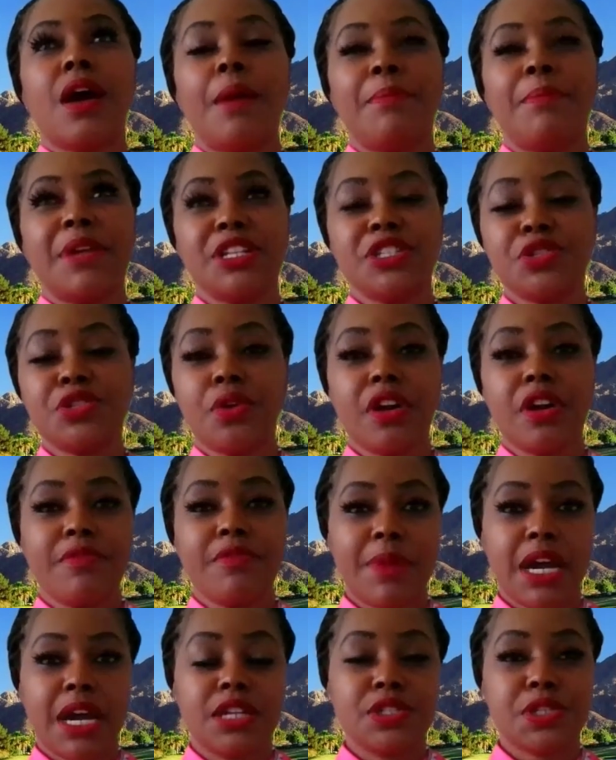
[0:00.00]
a mentor
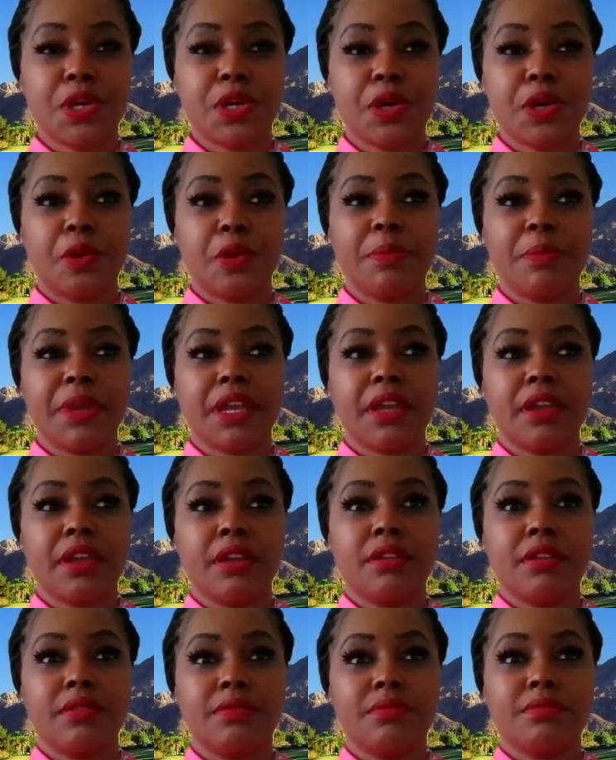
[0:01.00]
of mine told
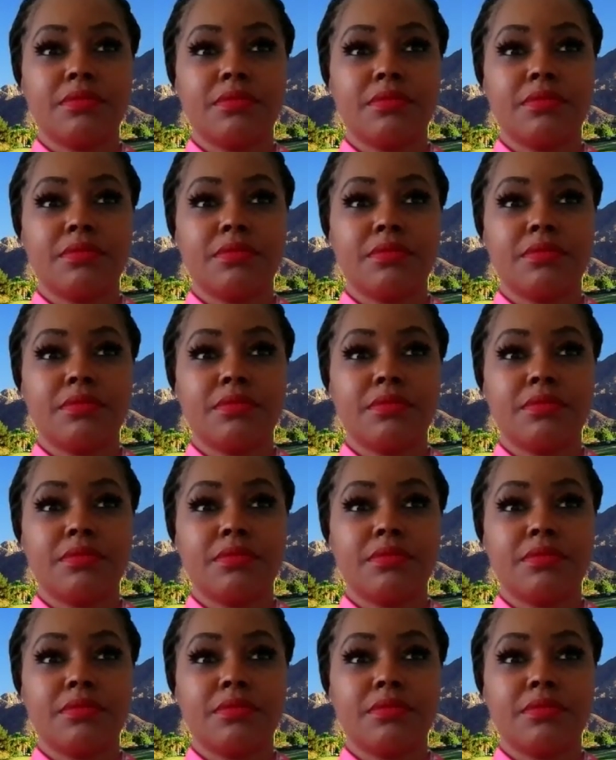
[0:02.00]
me